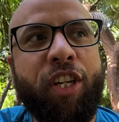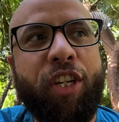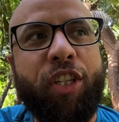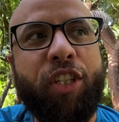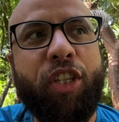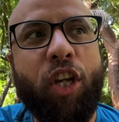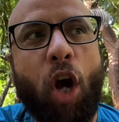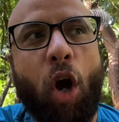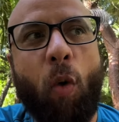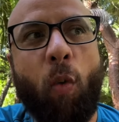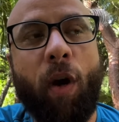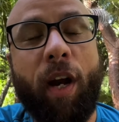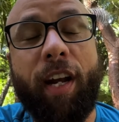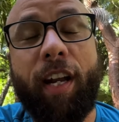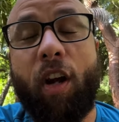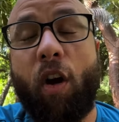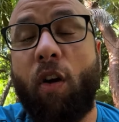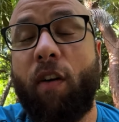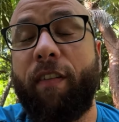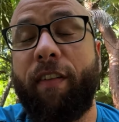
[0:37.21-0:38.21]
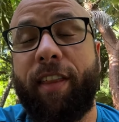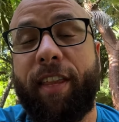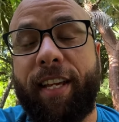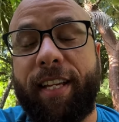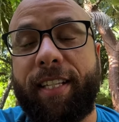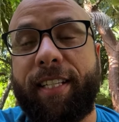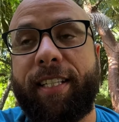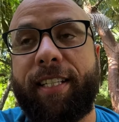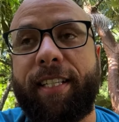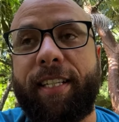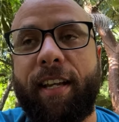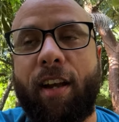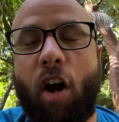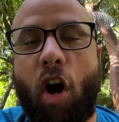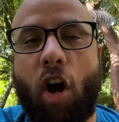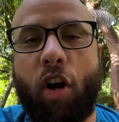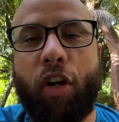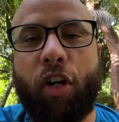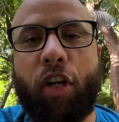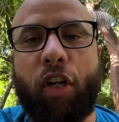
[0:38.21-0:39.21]
So we're gonna go over this
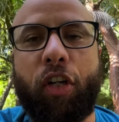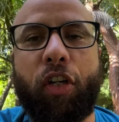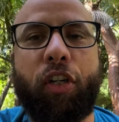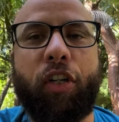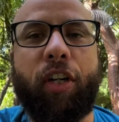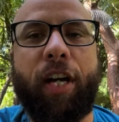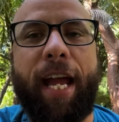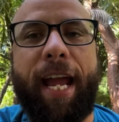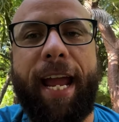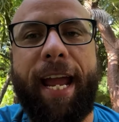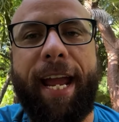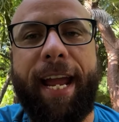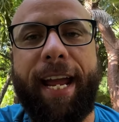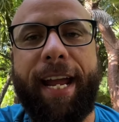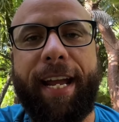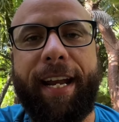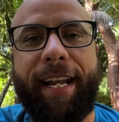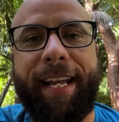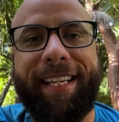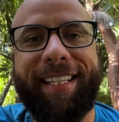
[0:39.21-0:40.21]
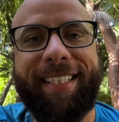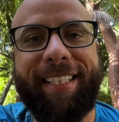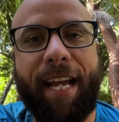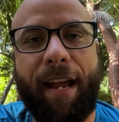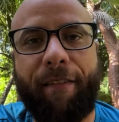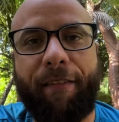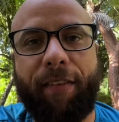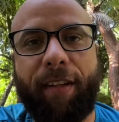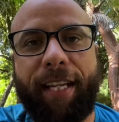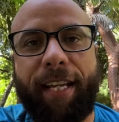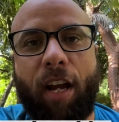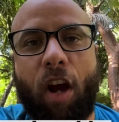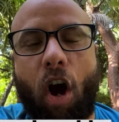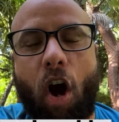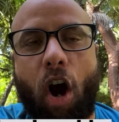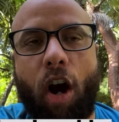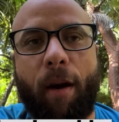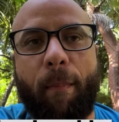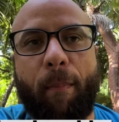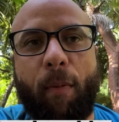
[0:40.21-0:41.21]
article, and it's definitely
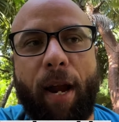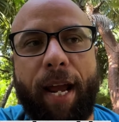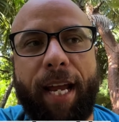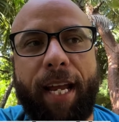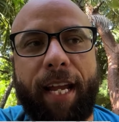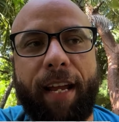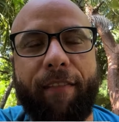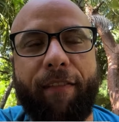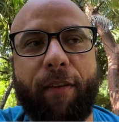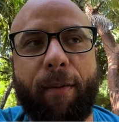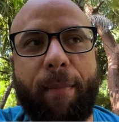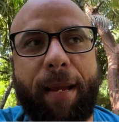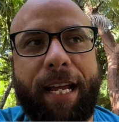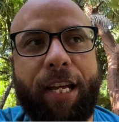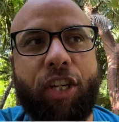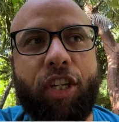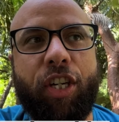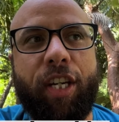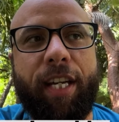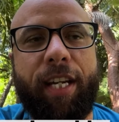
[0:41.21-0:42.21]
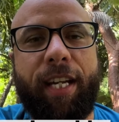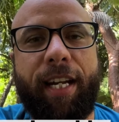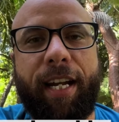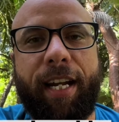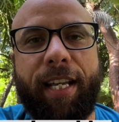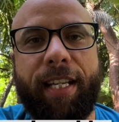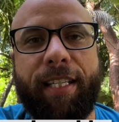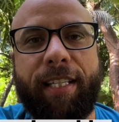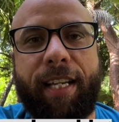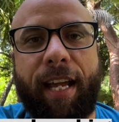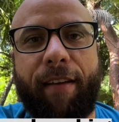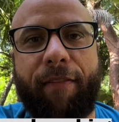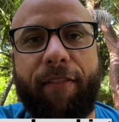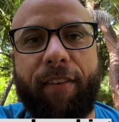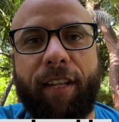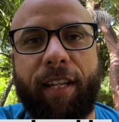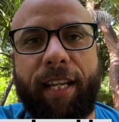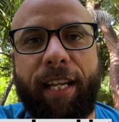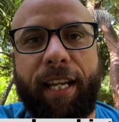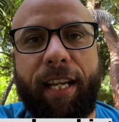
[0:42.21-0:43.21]
heartbreaking information, and it's
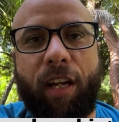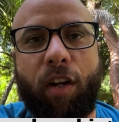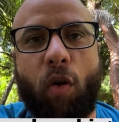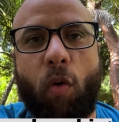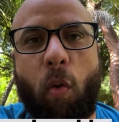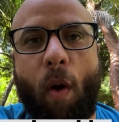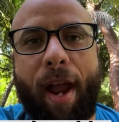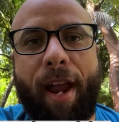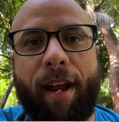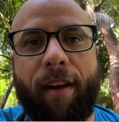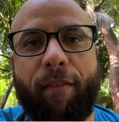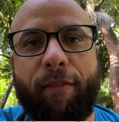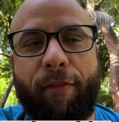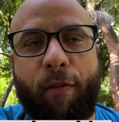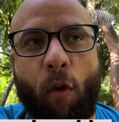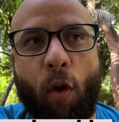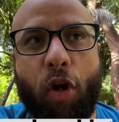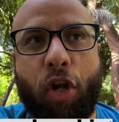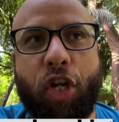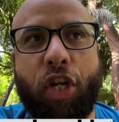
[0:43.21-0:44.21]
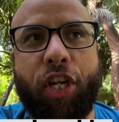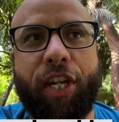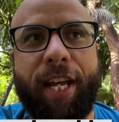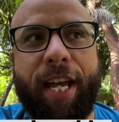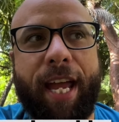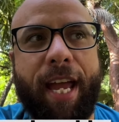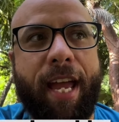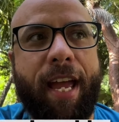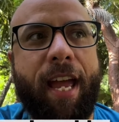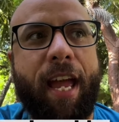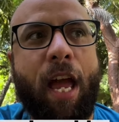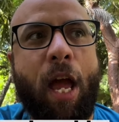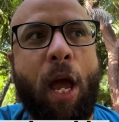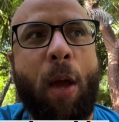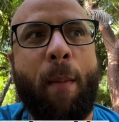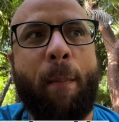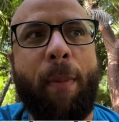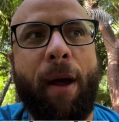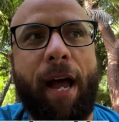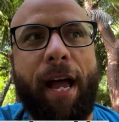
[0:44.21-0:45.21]
definitely quite unfortunate,
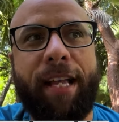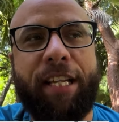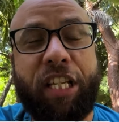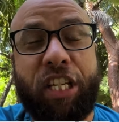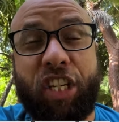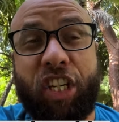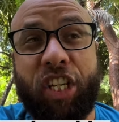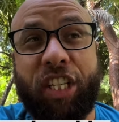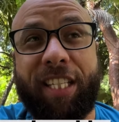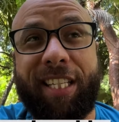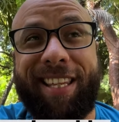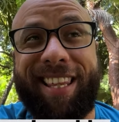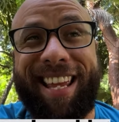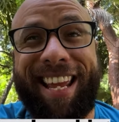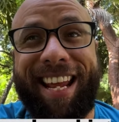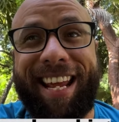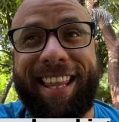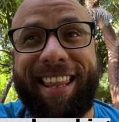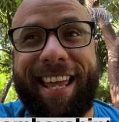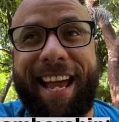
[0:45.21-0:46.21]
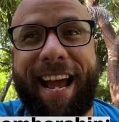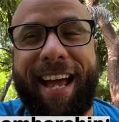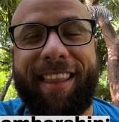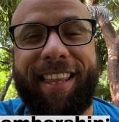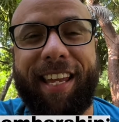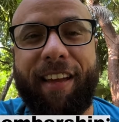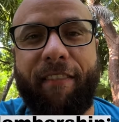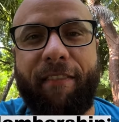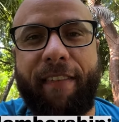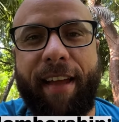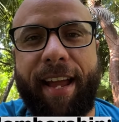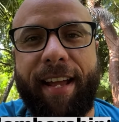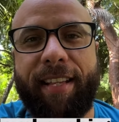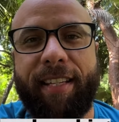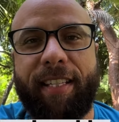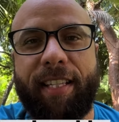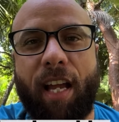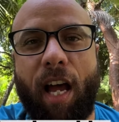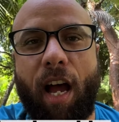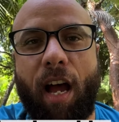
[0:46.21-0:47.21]
but to just think that the
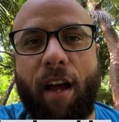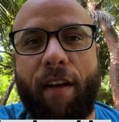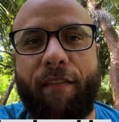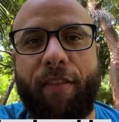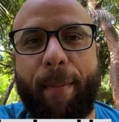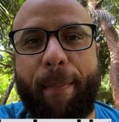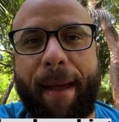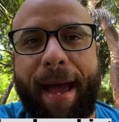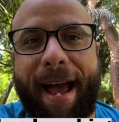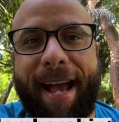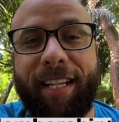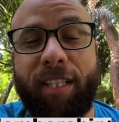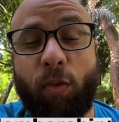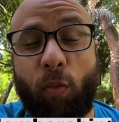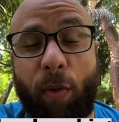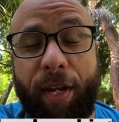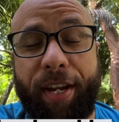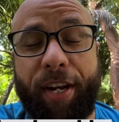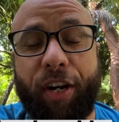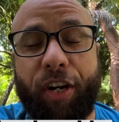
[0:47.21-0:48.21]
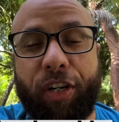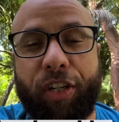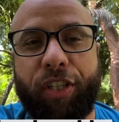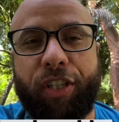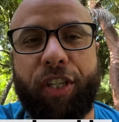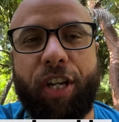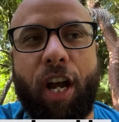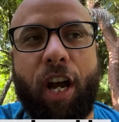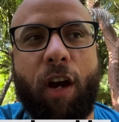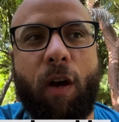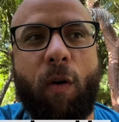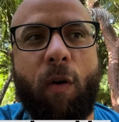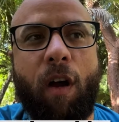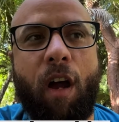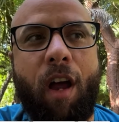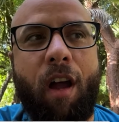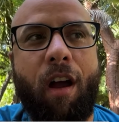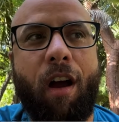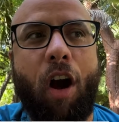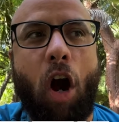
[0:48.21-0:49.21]
events of the past week or so
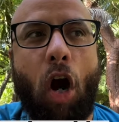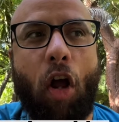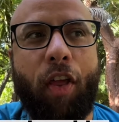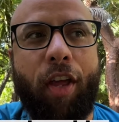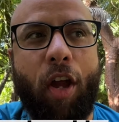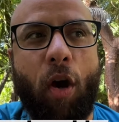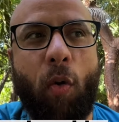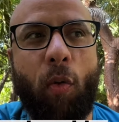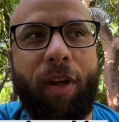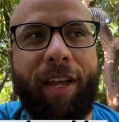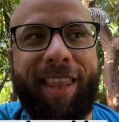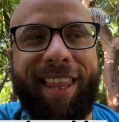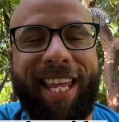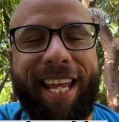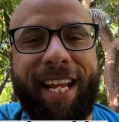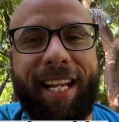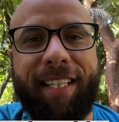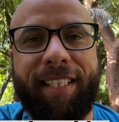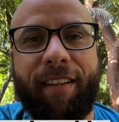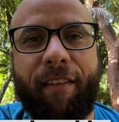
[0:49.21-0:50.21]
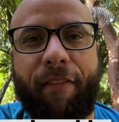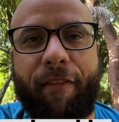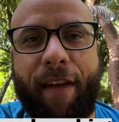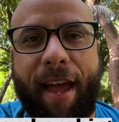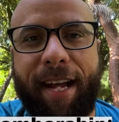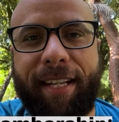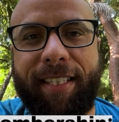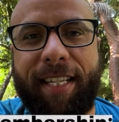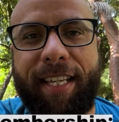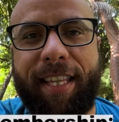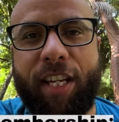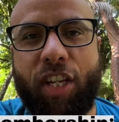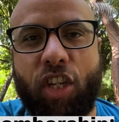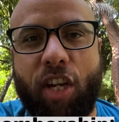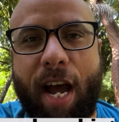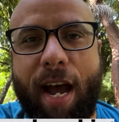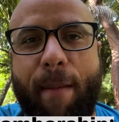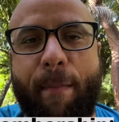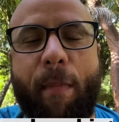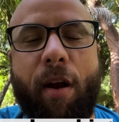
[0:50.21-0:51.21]
are the only things affecting the
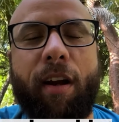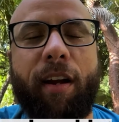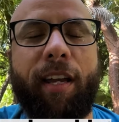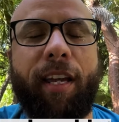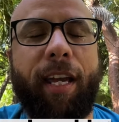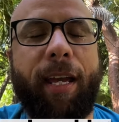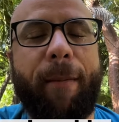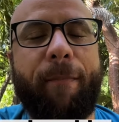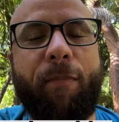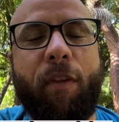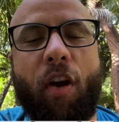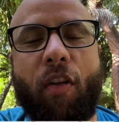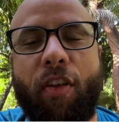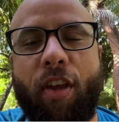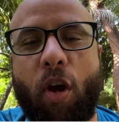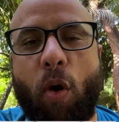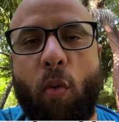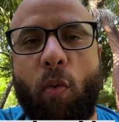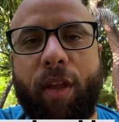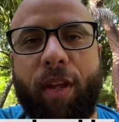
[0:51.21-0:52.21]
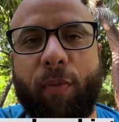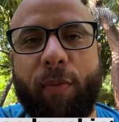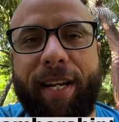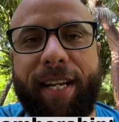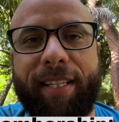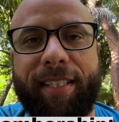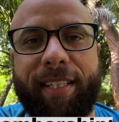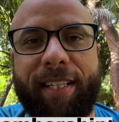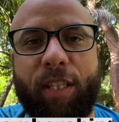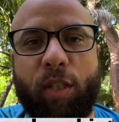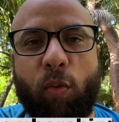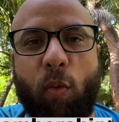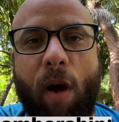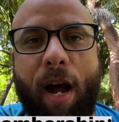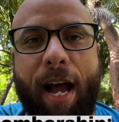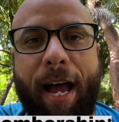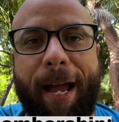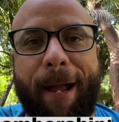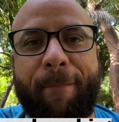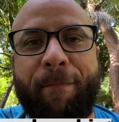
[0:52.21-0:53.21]
job market, are the only reasons
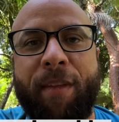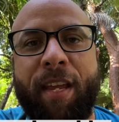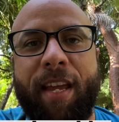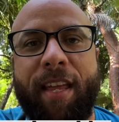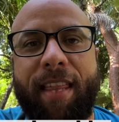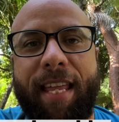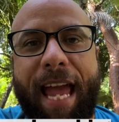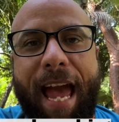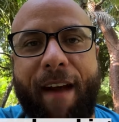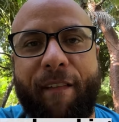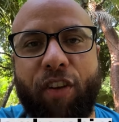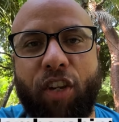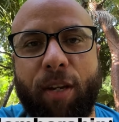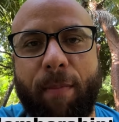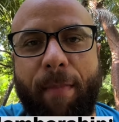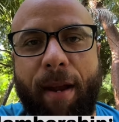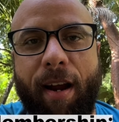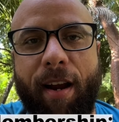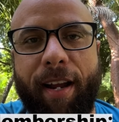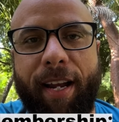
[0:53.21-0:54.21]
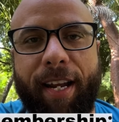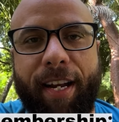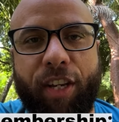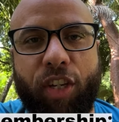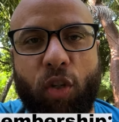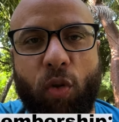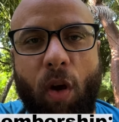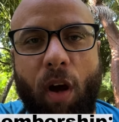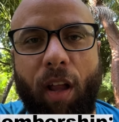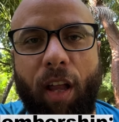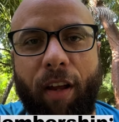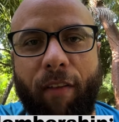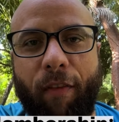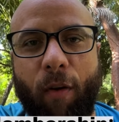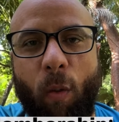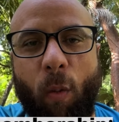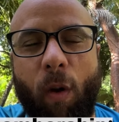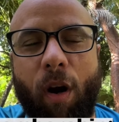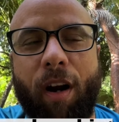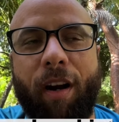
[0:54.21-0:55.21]
why the average American is struggling
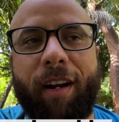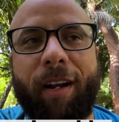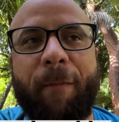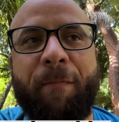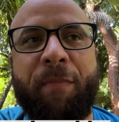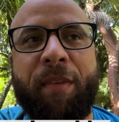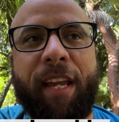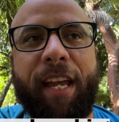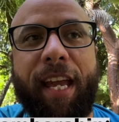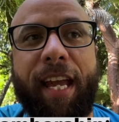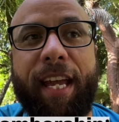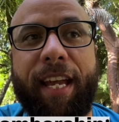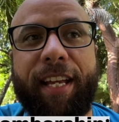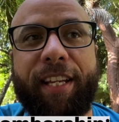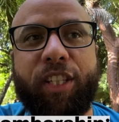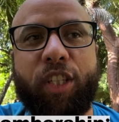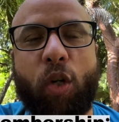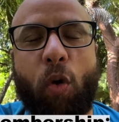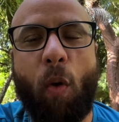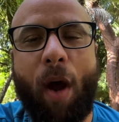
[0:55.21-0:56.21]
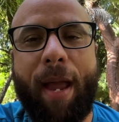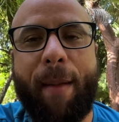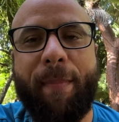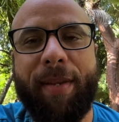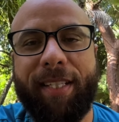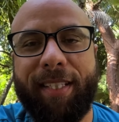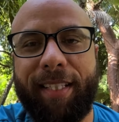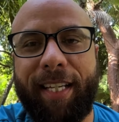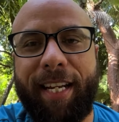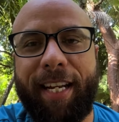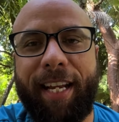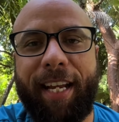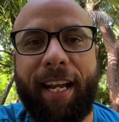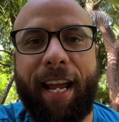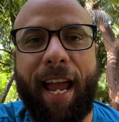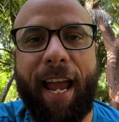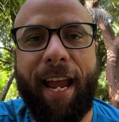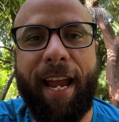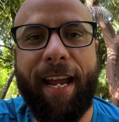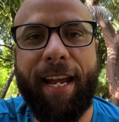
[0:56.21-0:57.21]
for work, is quite
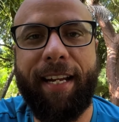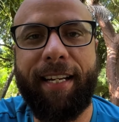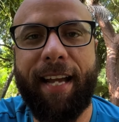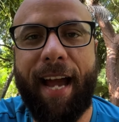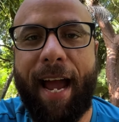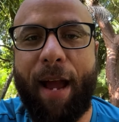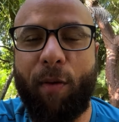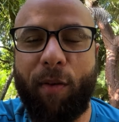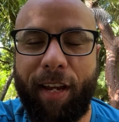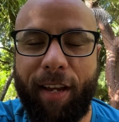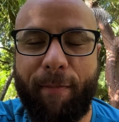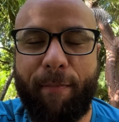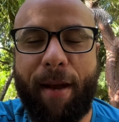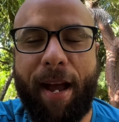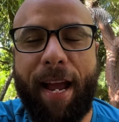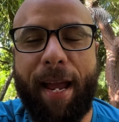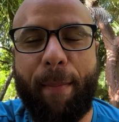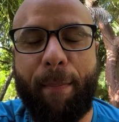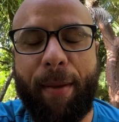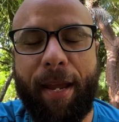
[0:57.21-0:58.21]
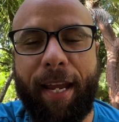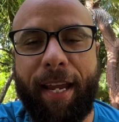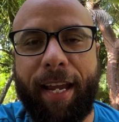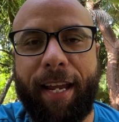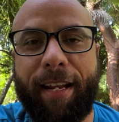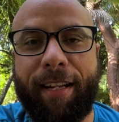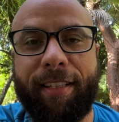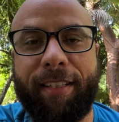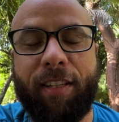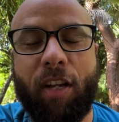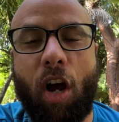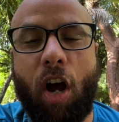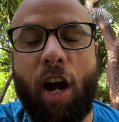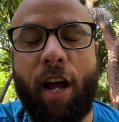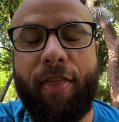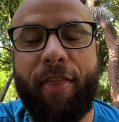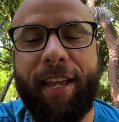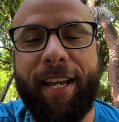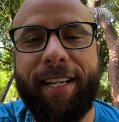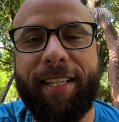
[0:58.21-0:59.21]
misleading, and I will give my opinions
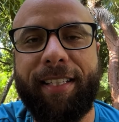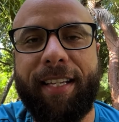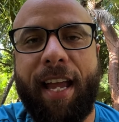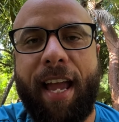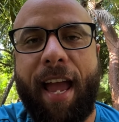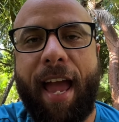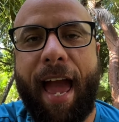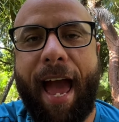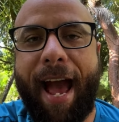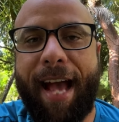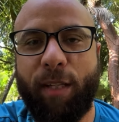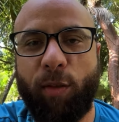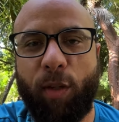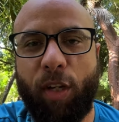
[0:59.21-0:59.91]
on this as